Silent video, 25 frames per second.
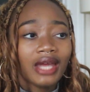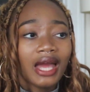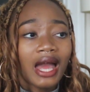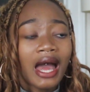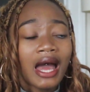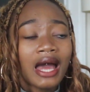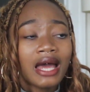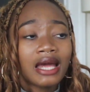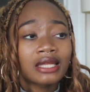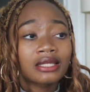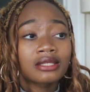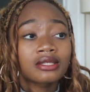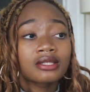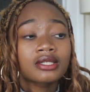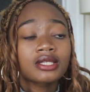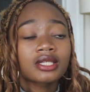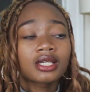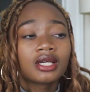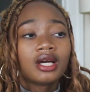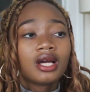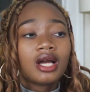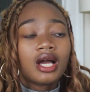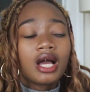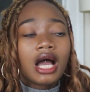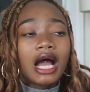And
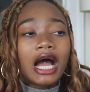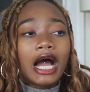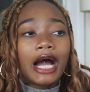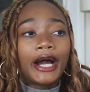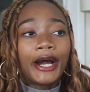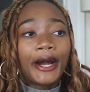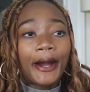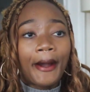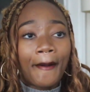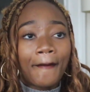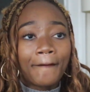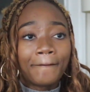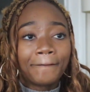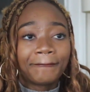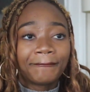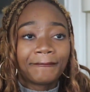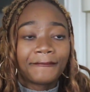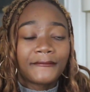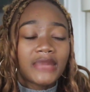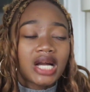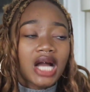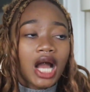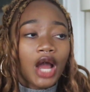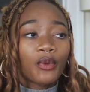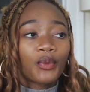
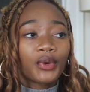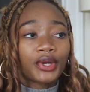I